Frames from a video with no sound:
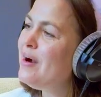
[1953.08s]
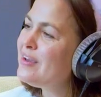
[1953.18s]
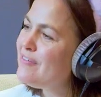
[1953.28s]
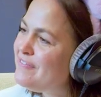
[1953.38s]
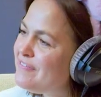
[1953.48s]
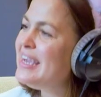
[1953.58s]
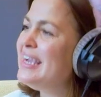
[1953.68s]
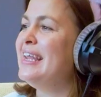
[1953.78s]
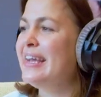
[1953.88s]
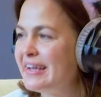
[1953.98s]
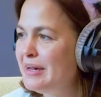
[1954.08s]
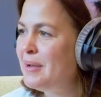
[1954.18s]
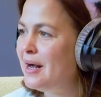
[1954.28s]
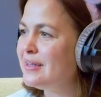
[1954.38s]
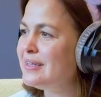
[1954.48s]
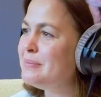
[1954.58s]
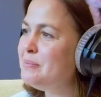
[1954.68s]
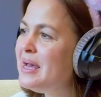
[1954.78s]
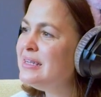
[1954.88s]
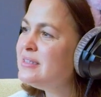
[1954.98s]
are you feeling about this
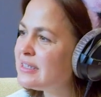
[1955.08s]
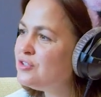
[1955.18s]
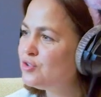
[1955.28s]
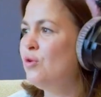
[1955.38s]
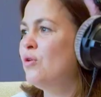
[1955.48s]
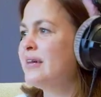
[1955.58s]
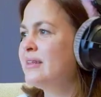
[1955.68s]
impending joy